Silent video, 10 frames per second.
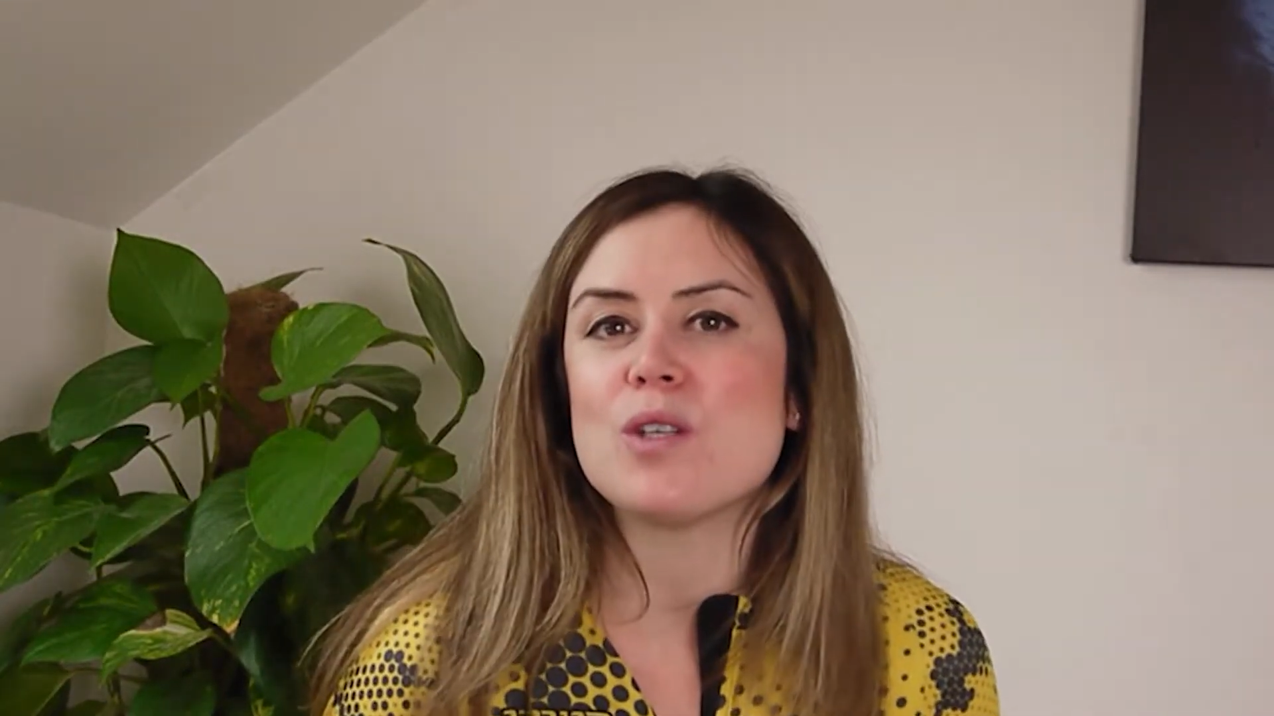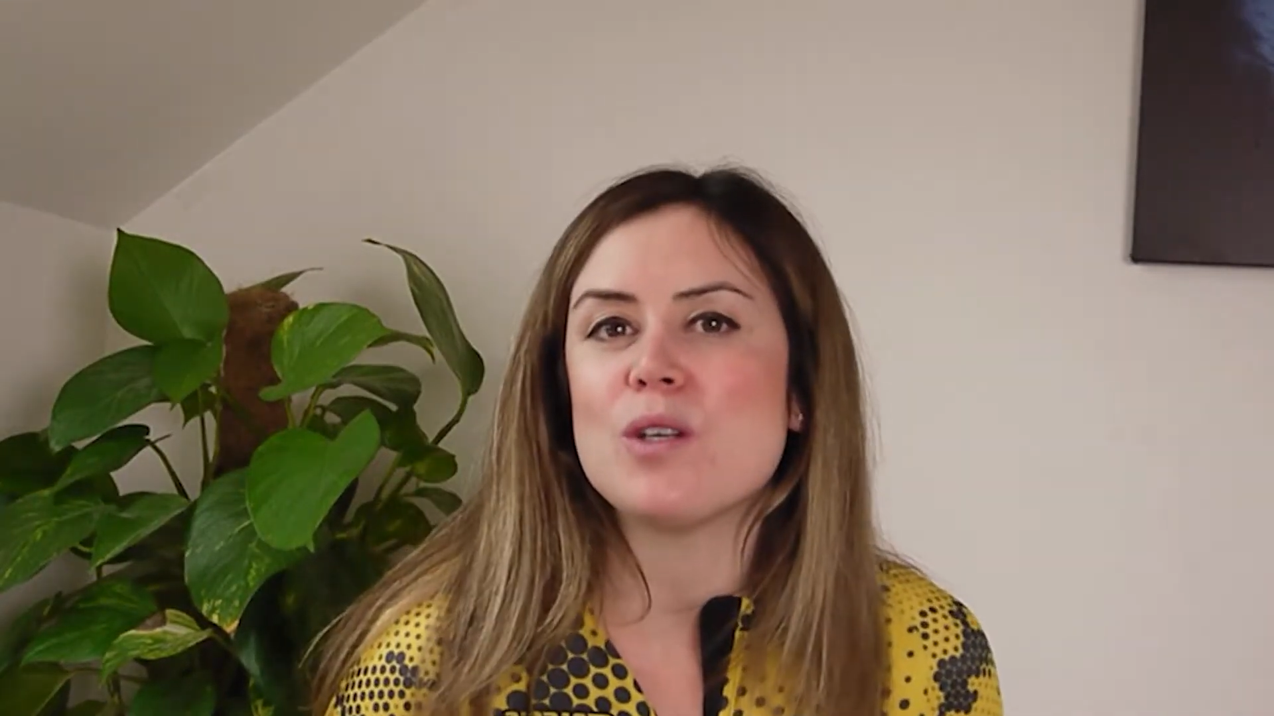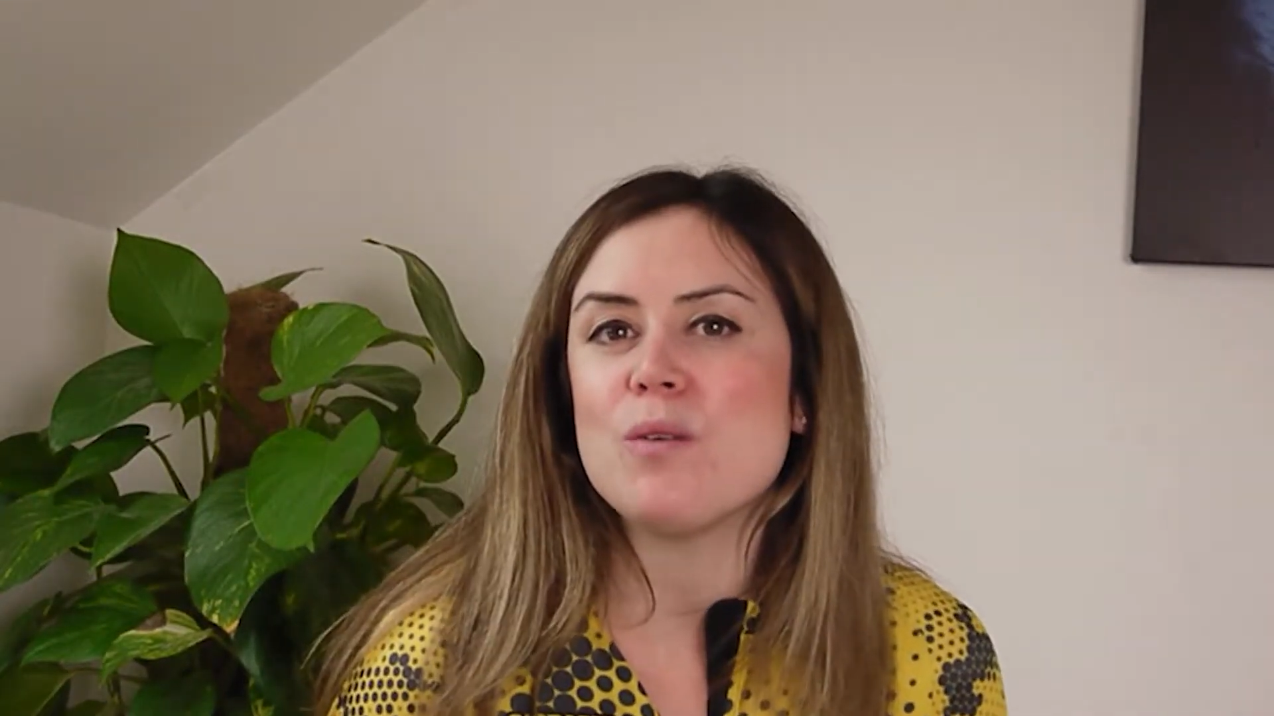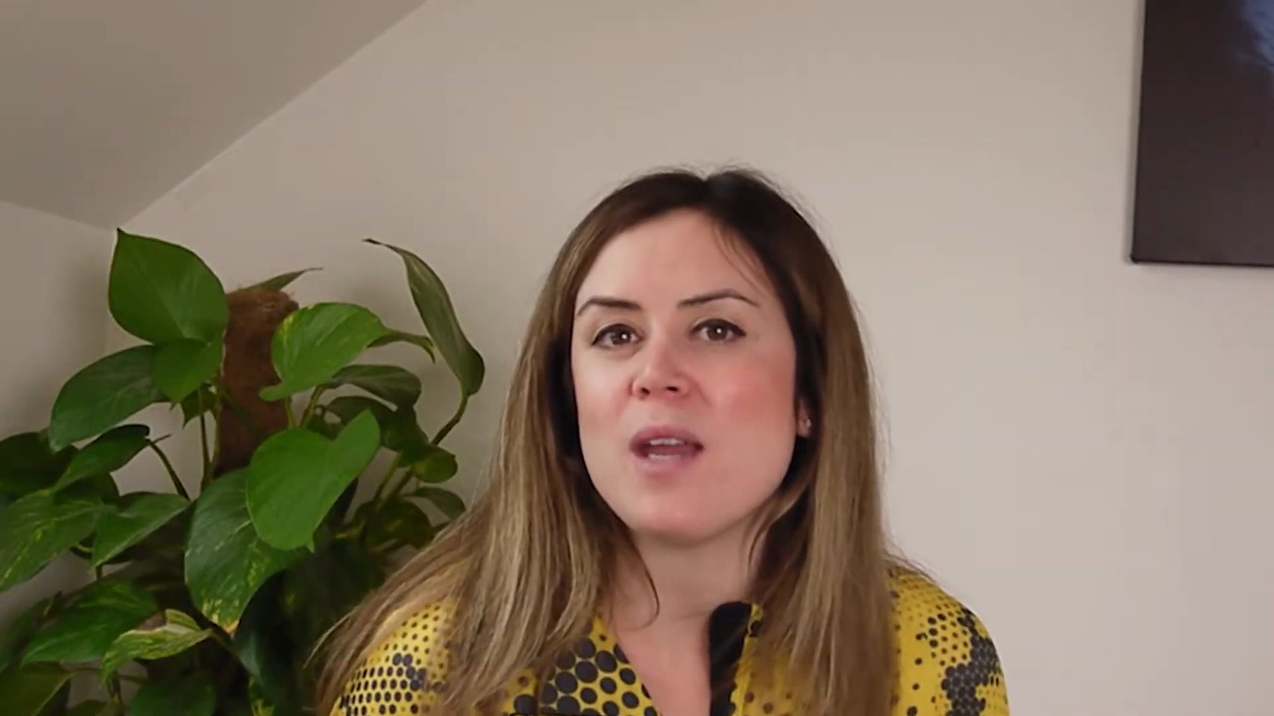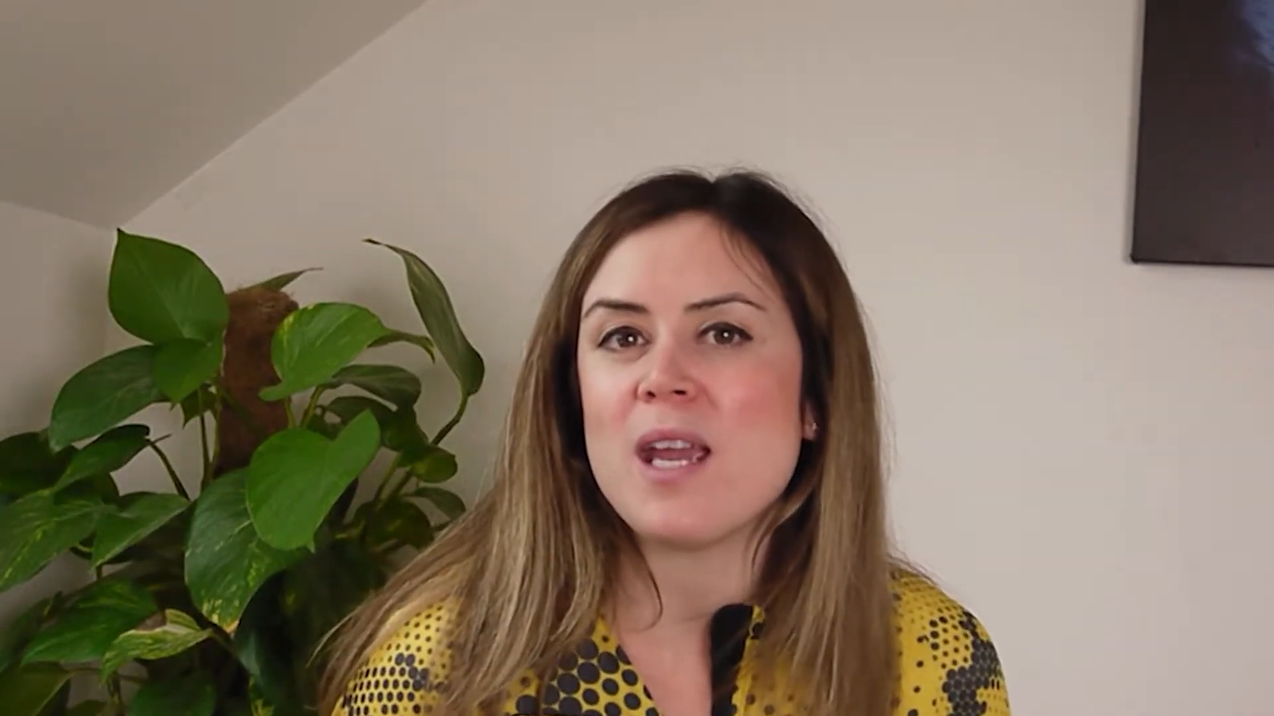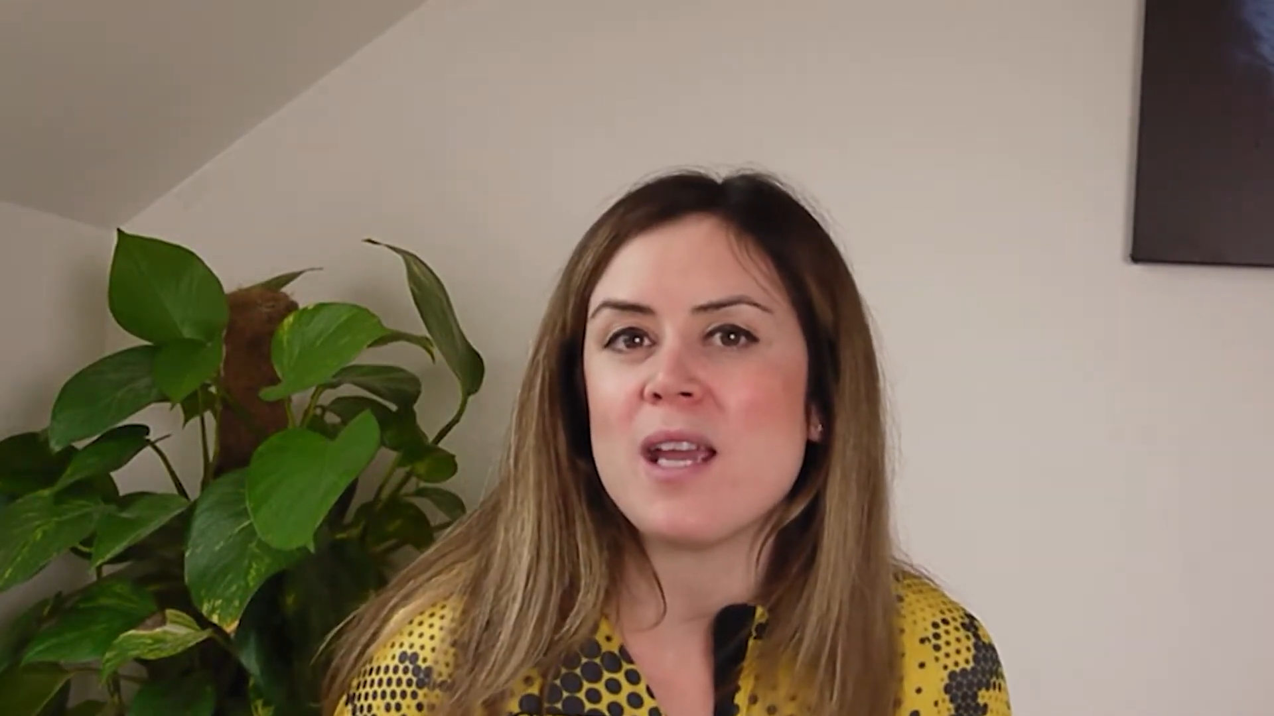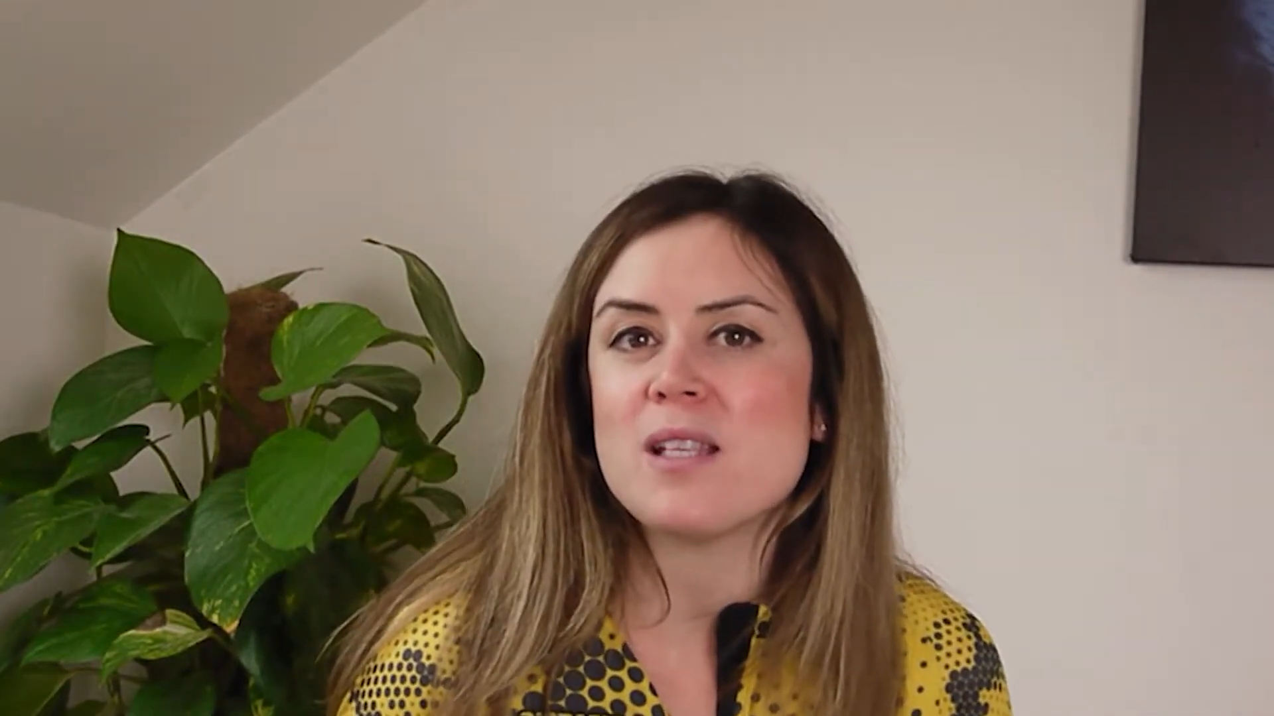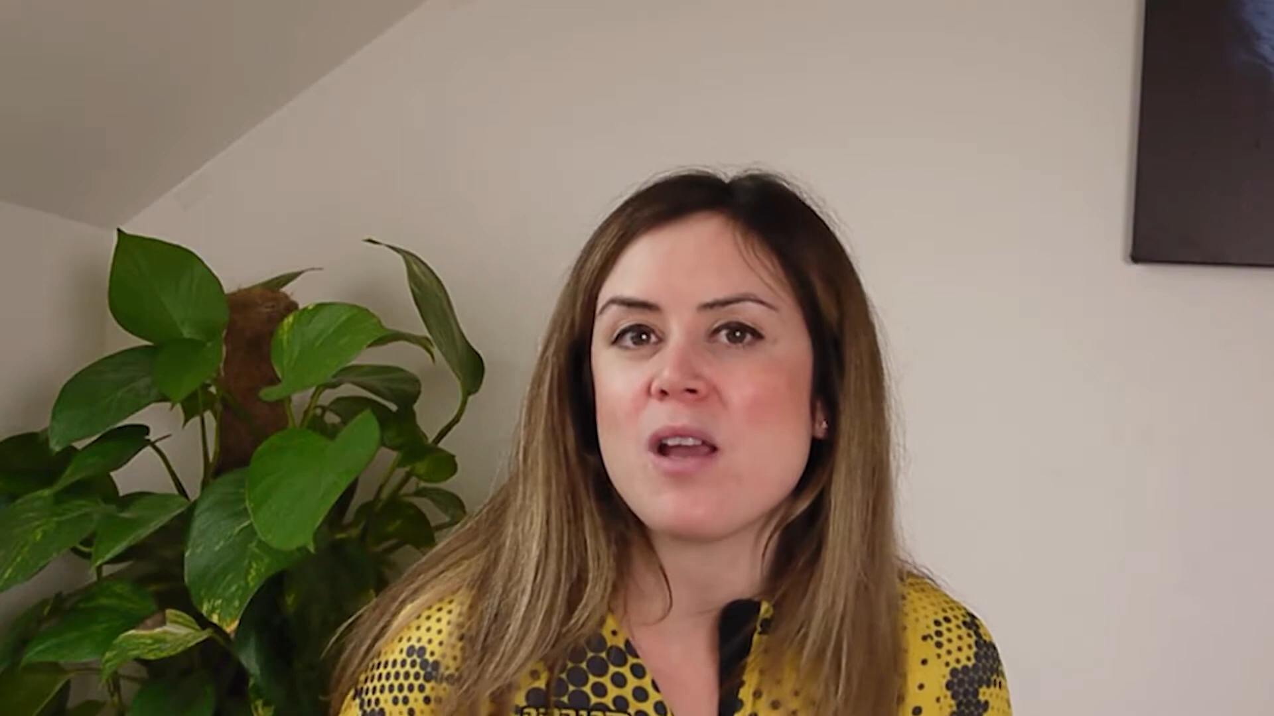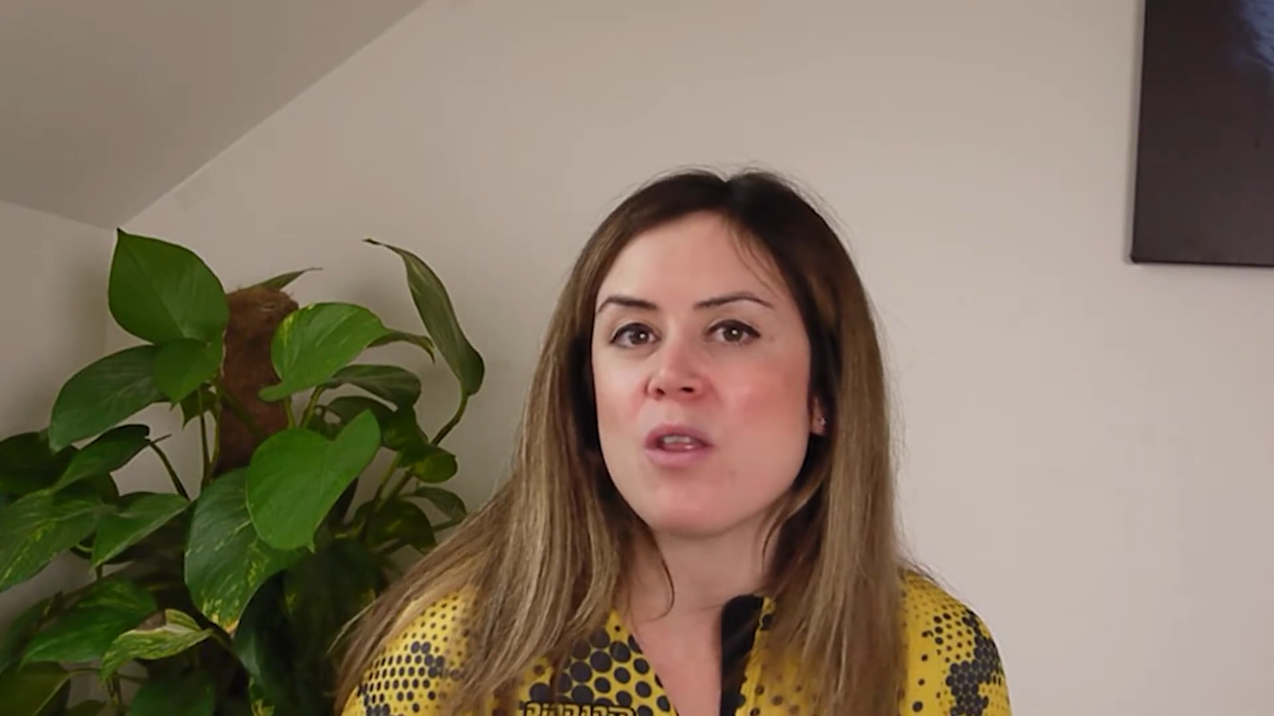to is